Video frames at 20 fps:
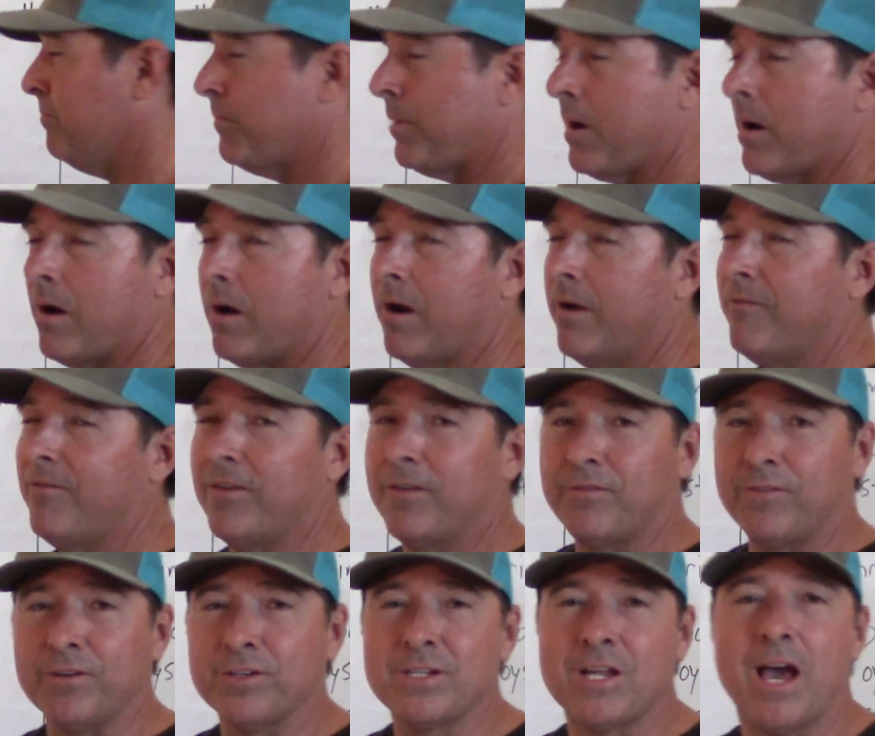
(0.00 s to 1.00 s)

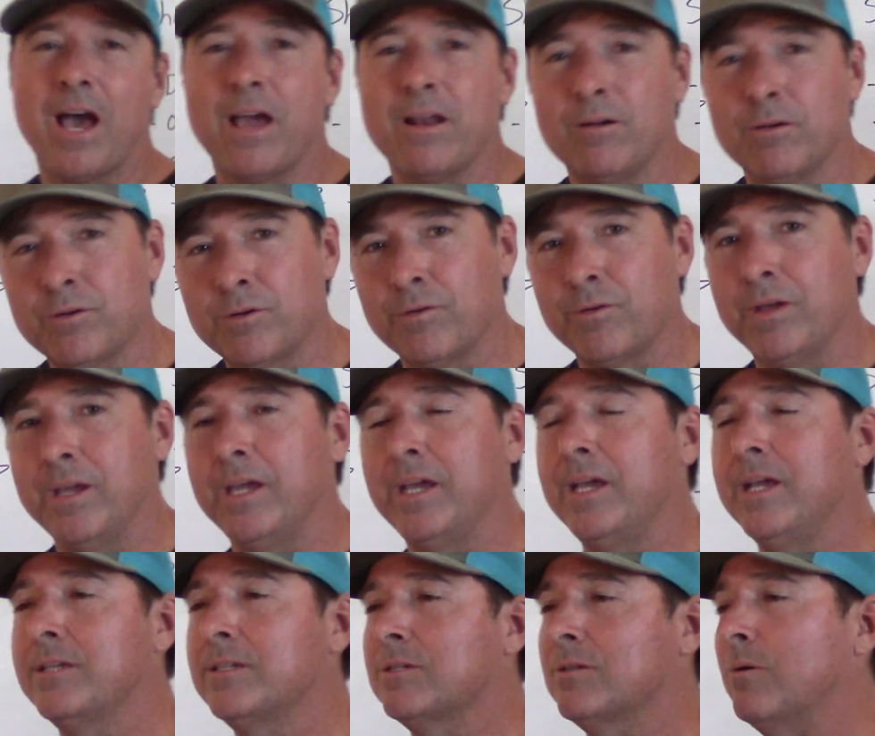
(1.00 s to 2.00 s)
perfect for tidal
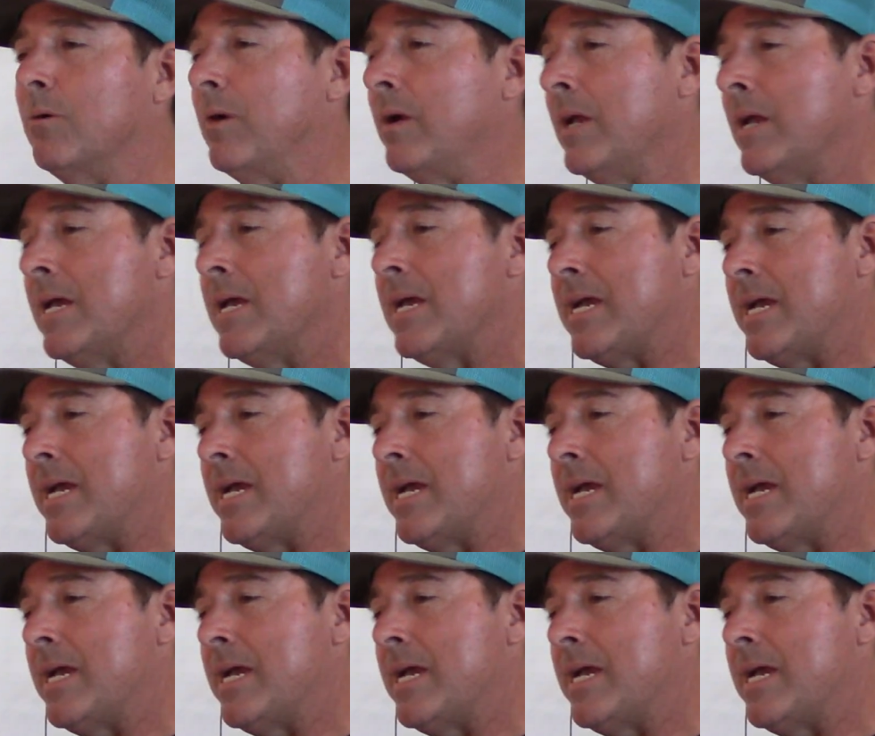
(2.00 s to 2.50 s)
creeks or